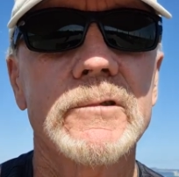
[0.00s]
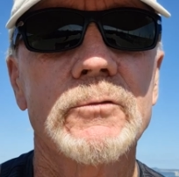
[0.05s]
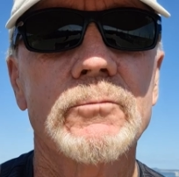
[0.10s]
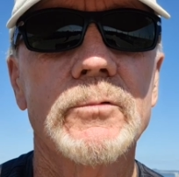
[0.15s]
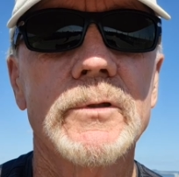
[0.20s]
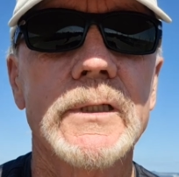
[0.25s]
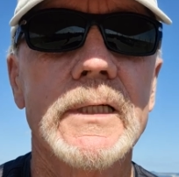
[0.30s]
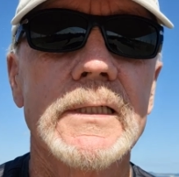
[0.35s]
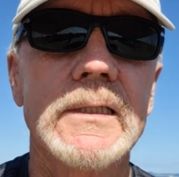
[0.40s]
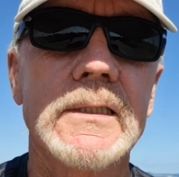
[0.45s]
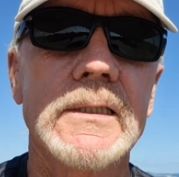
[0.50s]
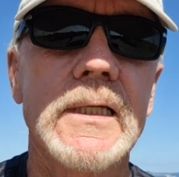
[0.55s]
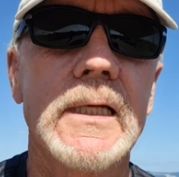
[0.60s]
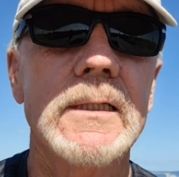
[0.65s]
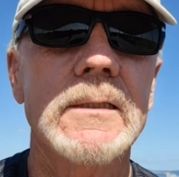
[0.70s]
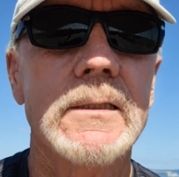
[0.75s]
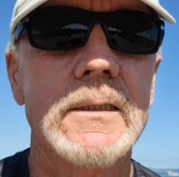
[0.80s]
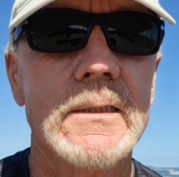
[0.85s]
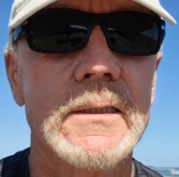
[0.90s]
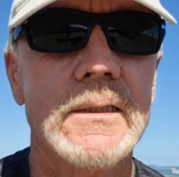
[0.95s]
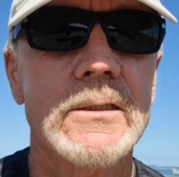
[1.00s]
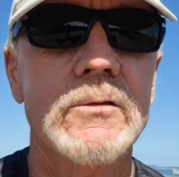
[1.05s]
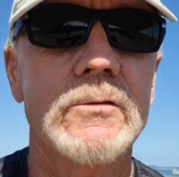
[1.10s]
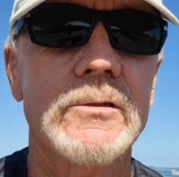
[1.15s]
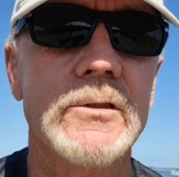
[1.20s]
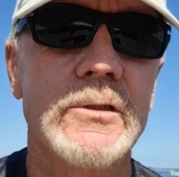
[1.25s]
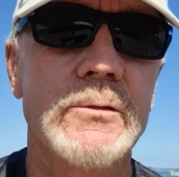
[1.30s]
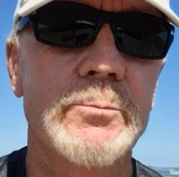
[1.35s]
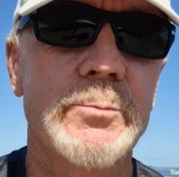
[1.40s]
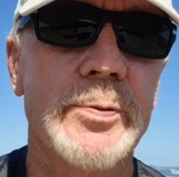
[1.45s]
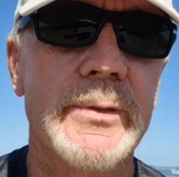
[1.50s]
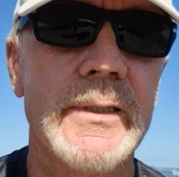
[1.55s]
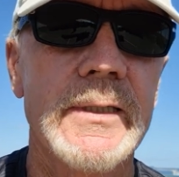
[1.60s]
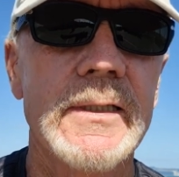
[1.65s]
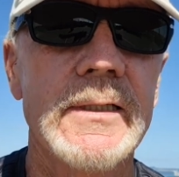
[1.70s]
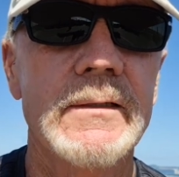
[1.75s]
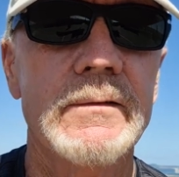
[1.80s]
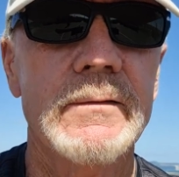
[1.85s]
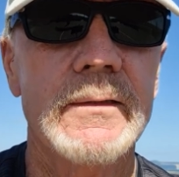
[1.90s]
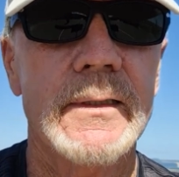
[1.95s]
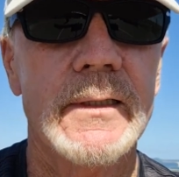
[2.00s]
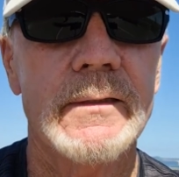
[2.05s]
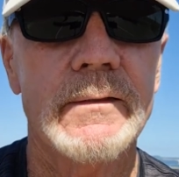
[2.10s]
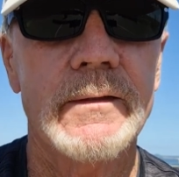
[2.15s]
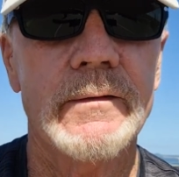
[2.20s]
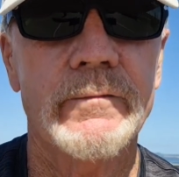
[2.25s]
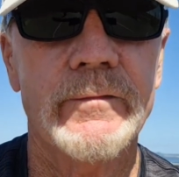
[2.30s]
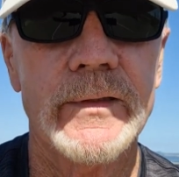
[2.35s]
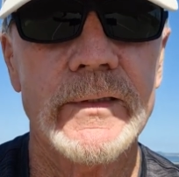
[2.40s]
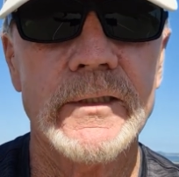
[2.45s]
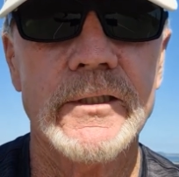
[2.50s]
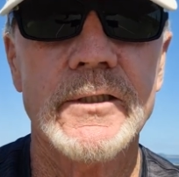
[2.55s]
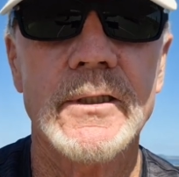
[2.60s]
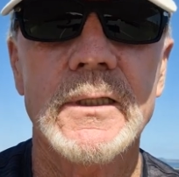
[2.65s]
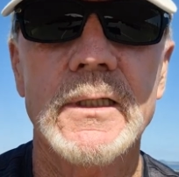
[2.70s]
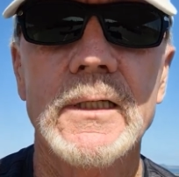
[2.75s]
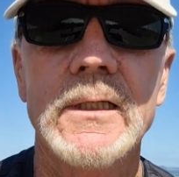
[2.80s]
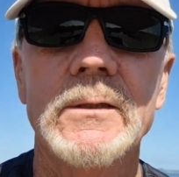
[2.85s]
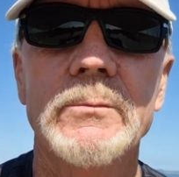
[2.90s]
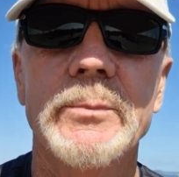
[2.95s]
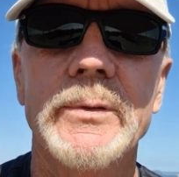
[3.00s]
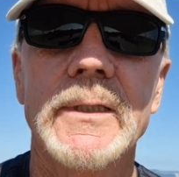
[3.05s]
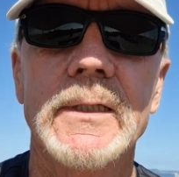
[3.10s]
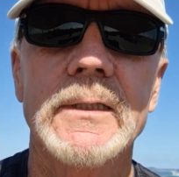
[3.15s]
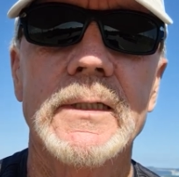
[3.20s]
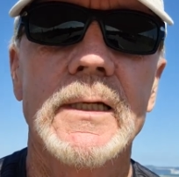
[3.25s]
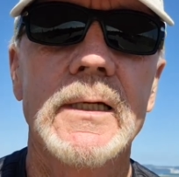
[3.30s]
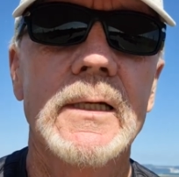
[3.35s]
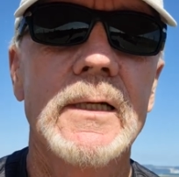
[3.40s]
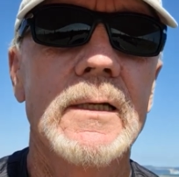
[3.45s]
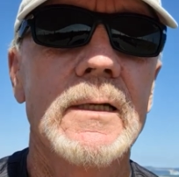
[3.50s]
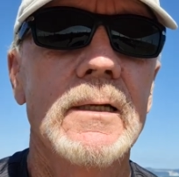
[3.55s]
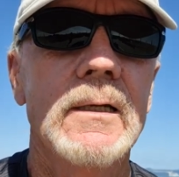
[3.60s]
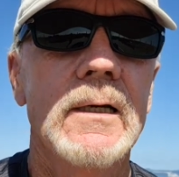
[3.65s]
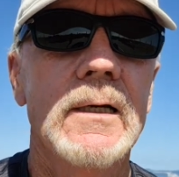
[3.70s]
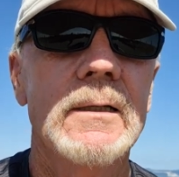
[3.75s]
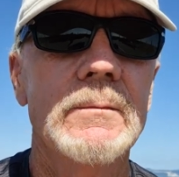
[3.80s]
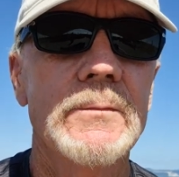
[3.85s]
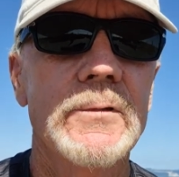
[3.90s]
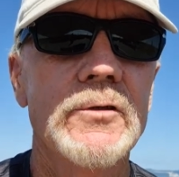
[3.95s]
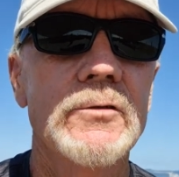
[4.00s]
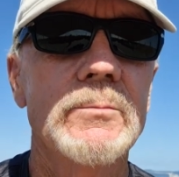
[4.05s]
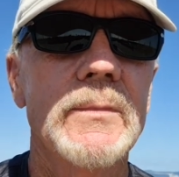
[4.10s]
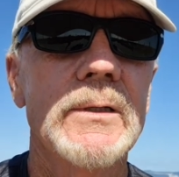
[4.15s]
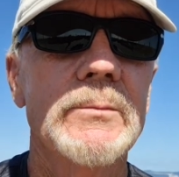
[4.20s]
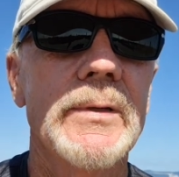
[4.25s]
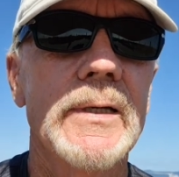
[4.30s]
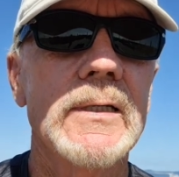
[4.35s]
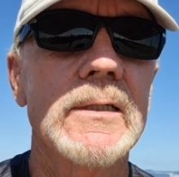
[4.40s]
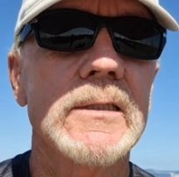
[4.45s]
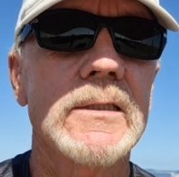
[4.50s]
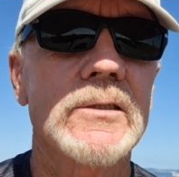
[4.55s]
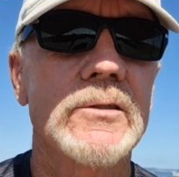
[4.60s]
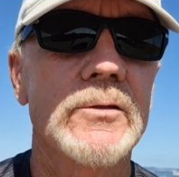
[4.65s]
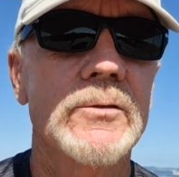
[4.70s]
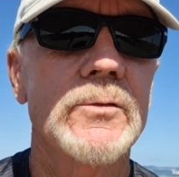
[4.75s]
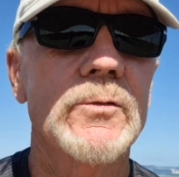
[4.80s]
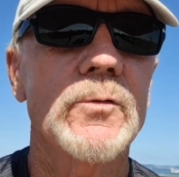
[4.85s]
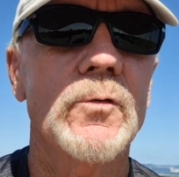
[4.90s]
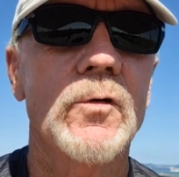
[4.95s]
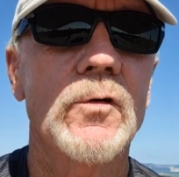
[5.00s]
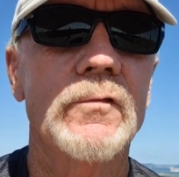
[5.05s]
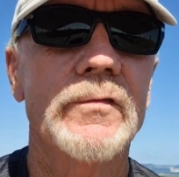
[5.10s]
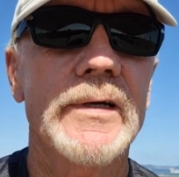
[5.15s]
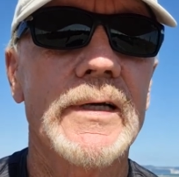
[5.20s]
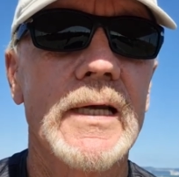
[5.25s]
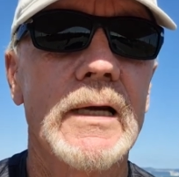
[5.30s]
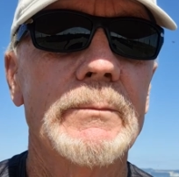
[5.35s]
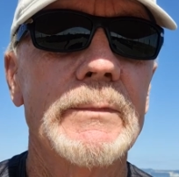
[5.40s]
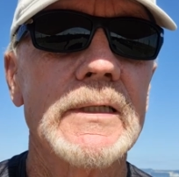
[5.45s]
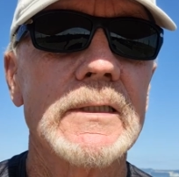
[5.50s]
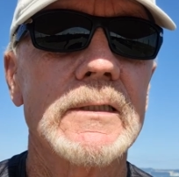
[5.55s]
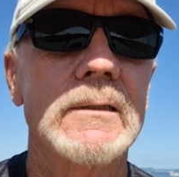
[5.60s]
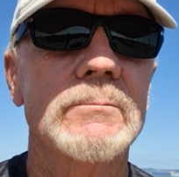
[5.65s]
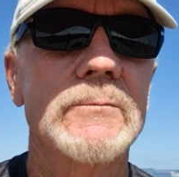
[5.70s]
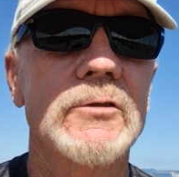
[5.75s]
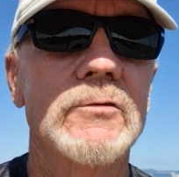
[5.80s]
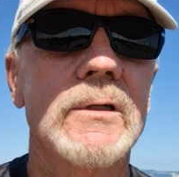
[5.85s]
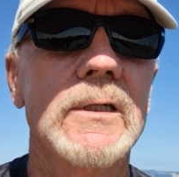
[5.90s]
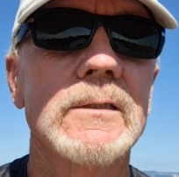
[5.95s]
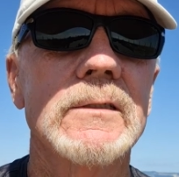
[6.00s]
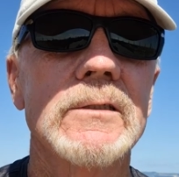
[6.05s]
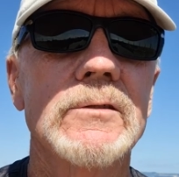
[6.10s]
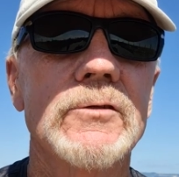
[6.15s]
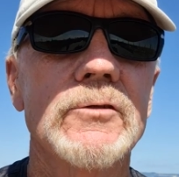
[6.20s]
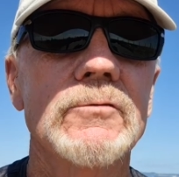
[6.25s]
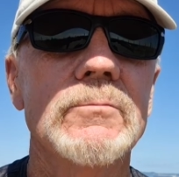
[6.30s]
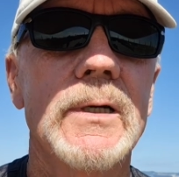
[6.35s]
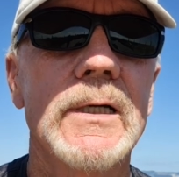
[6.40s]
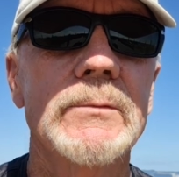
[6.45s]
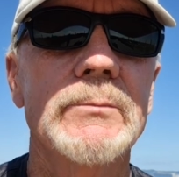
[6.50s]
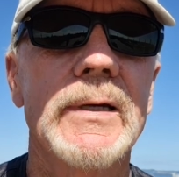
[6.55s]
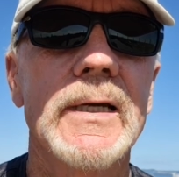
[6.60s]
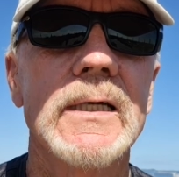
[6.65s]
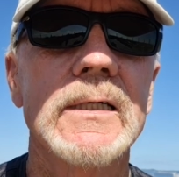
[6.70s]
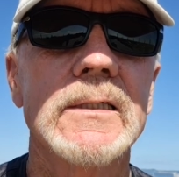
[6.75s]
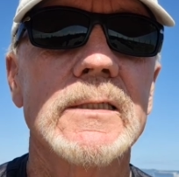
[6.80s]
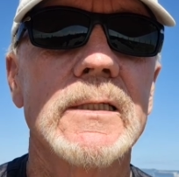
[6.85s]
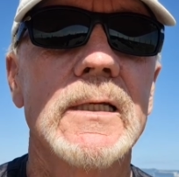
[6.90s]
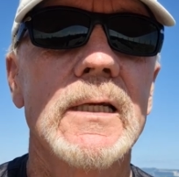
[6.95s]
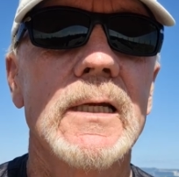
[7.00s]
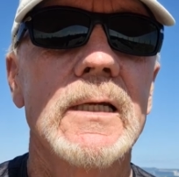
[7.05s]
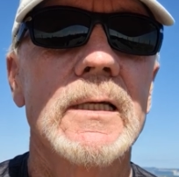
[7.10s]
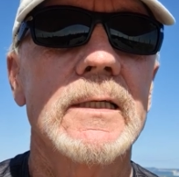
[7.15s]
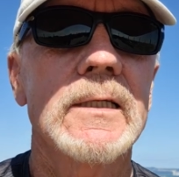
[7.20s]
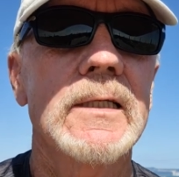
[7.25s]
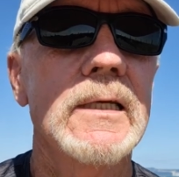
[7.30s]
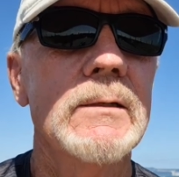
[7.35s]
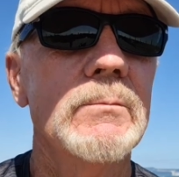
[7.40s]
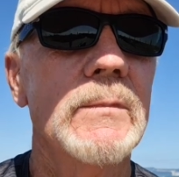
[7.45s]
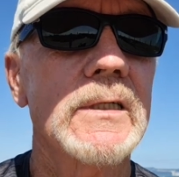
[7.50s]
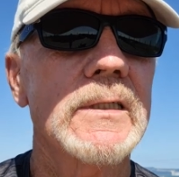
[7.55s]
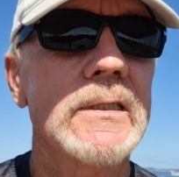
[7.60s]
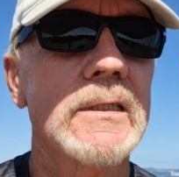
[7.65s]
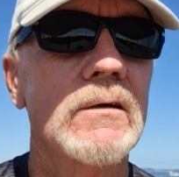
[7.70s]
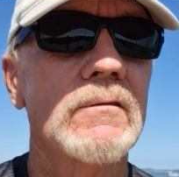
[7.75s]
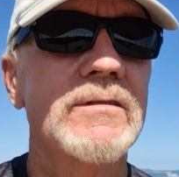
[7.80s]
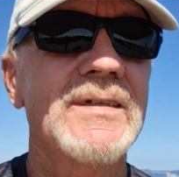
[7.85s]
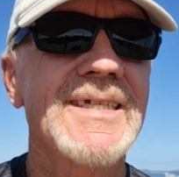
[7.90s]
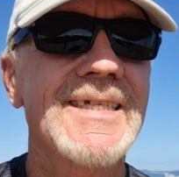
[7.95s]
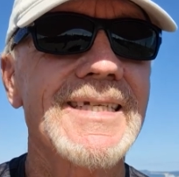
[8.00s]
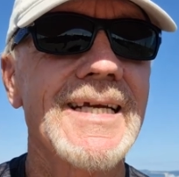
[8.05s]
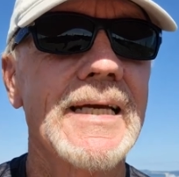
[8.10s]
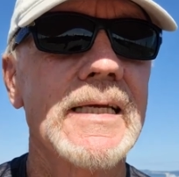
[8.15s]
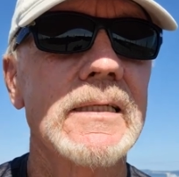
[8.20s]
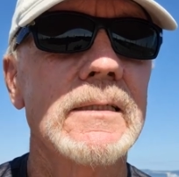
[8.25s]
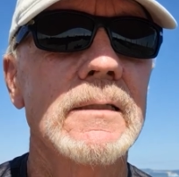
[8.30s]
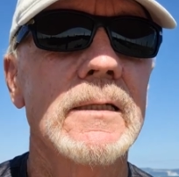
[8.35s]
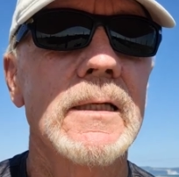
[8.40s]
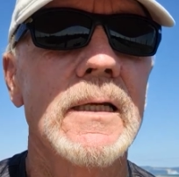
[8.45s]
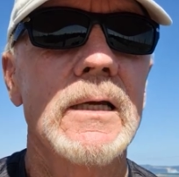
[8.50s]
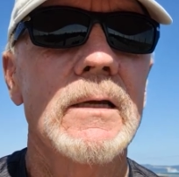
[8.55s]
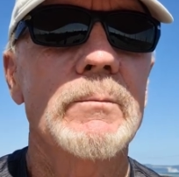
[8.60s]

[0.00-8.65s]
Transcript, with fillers: to what extent it's going to be eventually, but I'm doing my best to overcome it. I'm trying to do my best, keep myself sane.